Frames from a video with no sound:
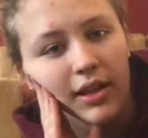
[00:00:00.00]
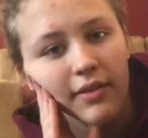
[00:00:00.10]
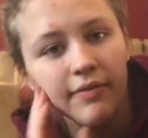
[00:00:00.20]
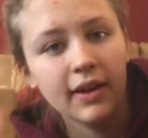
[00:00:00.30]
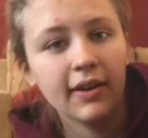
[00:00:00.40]

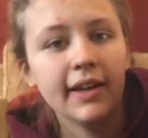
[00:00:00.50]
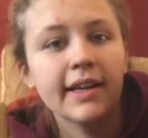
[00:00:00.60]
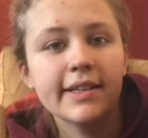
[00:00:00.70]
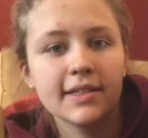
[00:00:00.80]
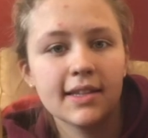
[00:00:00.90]
Very
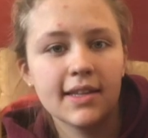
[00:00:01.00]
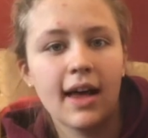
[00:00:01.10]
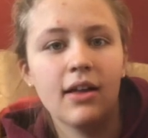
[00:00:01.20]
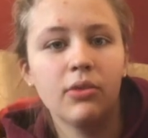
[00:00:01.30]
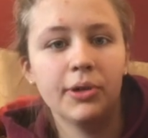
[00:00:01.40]
easy to
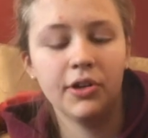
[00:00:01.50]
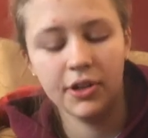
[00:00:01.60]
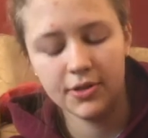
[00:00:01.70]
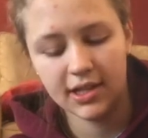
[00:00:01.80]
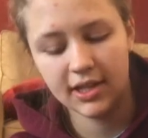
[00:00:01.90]
tell when you're
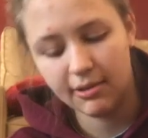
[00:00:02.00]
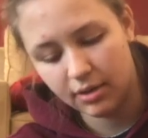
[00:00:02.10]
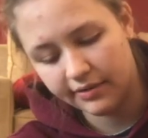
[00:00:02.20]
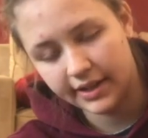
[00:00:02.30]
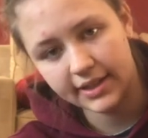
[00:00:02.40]
using the
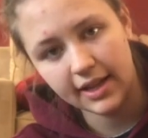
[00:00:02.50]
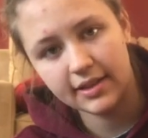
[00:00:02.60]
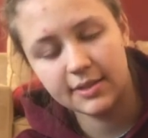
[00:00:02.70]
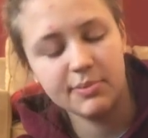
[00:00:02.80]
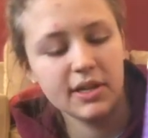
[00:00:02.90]
imperfect
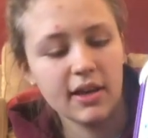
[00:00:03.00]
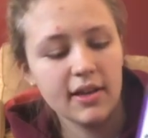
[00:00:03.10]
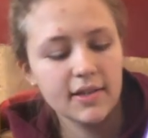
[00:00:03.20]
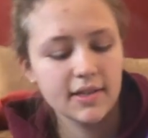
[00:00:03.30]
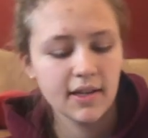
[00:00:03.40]
tense
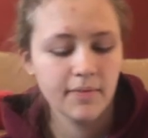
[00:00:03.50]
because